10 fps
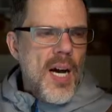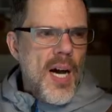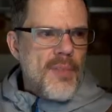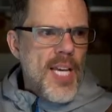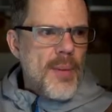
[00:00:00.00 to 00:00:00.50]

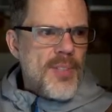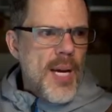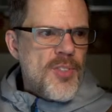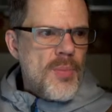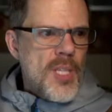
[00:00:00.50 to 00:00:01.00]
of
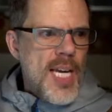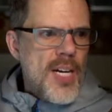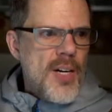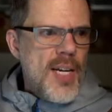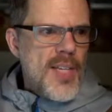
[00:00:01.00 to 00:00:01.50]
Tabletop
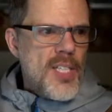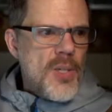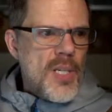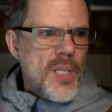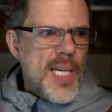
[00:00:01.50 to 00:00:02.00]
Simulator, and then
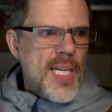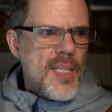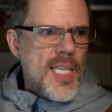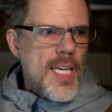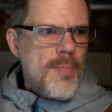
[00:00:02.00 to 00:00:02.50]
you can
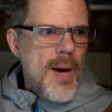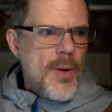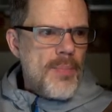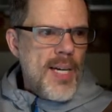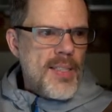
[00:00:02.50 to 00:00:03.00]
click the
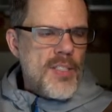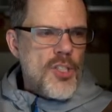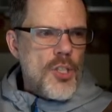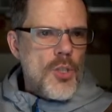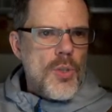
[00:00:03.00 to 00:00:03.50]
power button
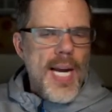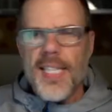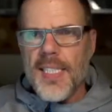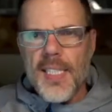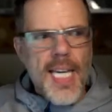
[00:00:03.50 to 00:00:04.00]
to
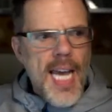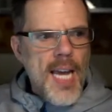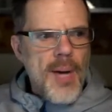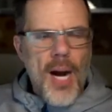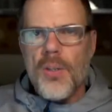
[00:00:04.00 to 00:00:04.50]
exit the
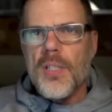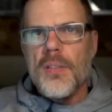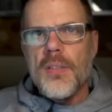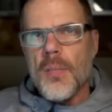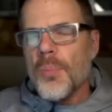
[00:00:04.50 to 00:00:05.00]
game out
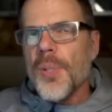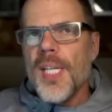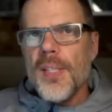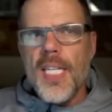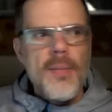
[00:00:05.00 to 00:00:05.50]

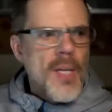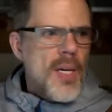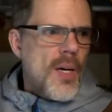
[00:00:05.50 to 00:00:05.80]
completely,